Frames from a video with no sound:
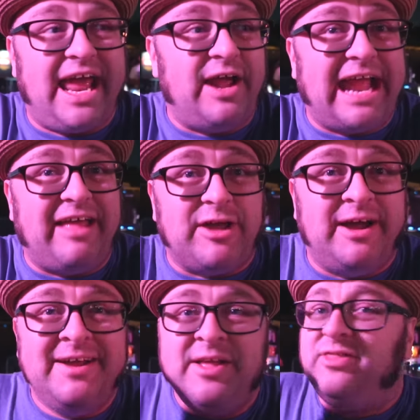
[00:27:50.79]
I got
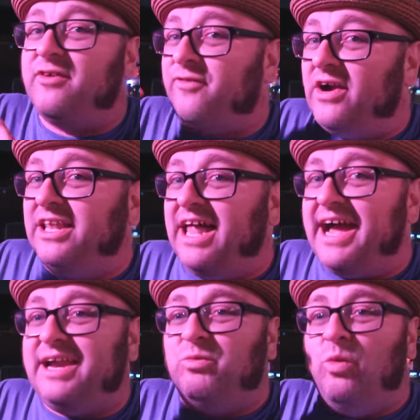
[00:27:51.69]
the front of
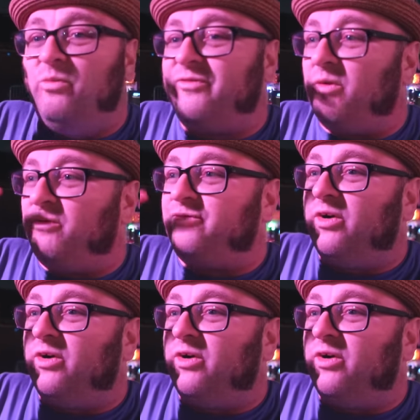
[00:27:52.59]
line for